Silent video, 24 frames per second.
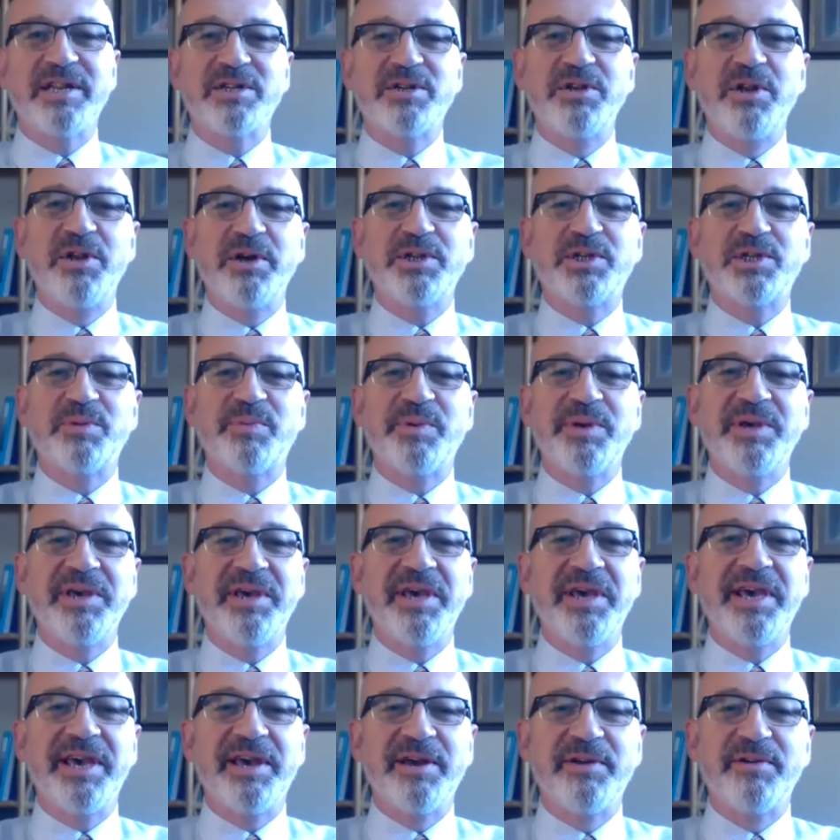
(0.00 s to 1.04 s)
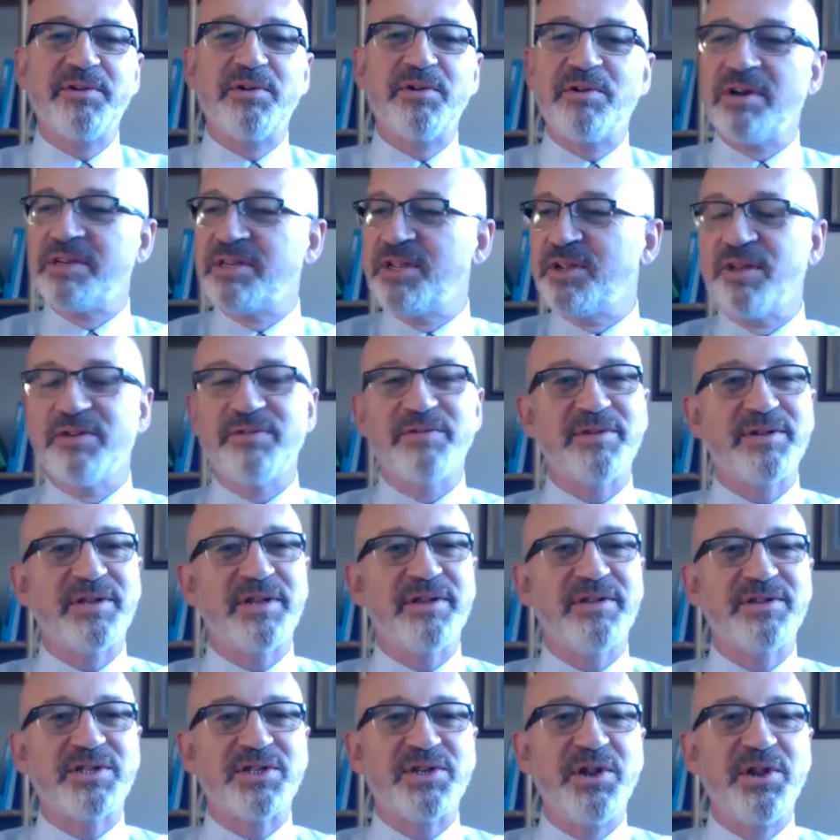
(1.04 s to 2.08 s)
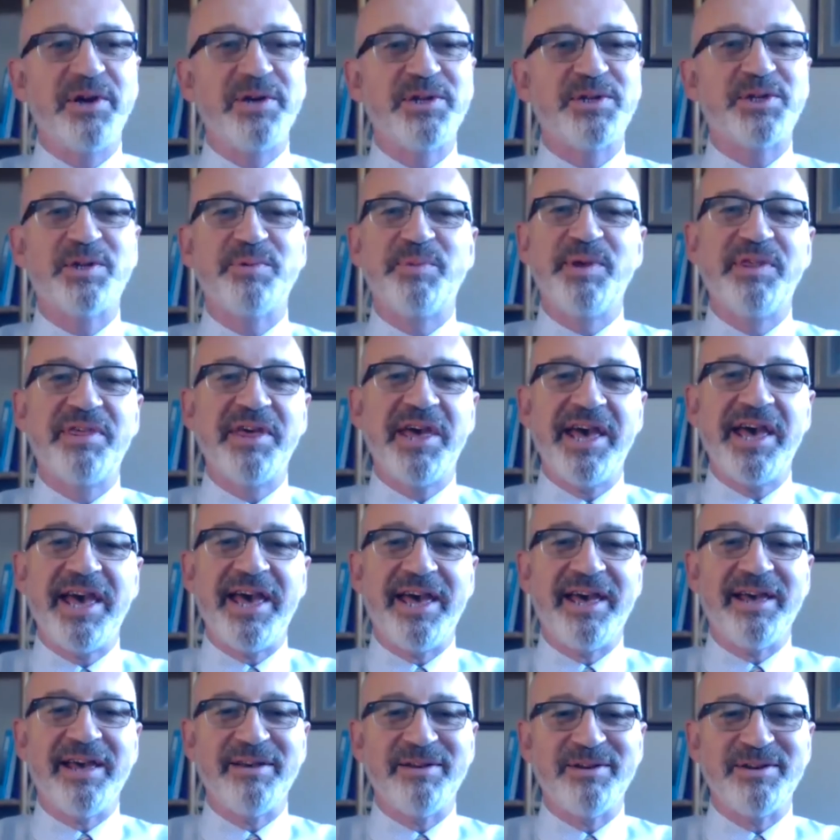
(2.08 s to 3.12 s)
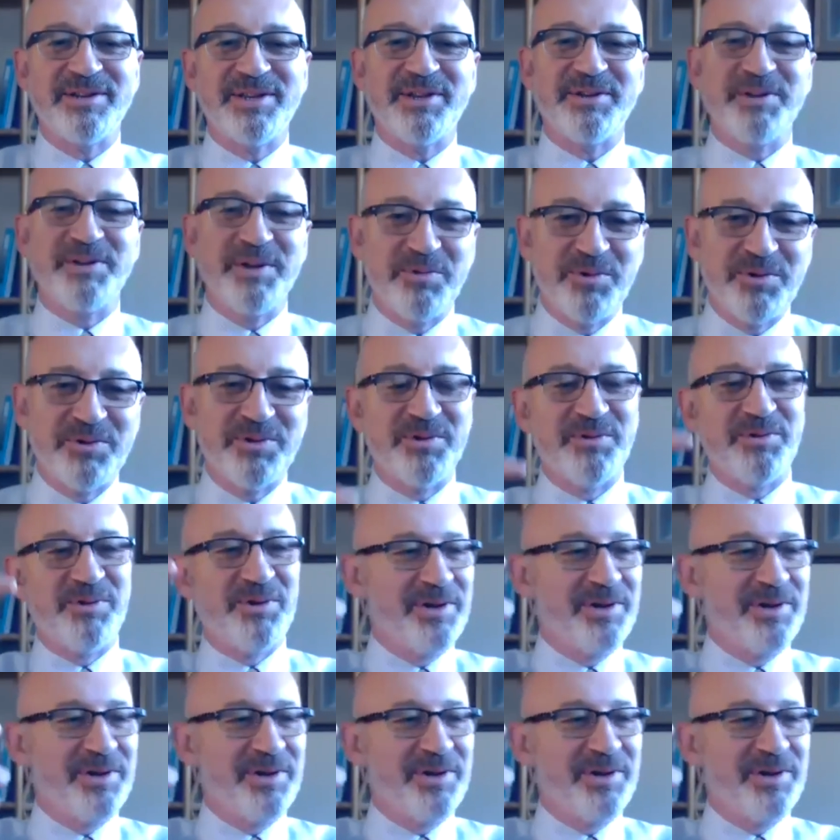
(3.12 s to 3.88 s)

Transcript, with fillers: nice to be here, or I don't know, it's nice to be there. I don't know what the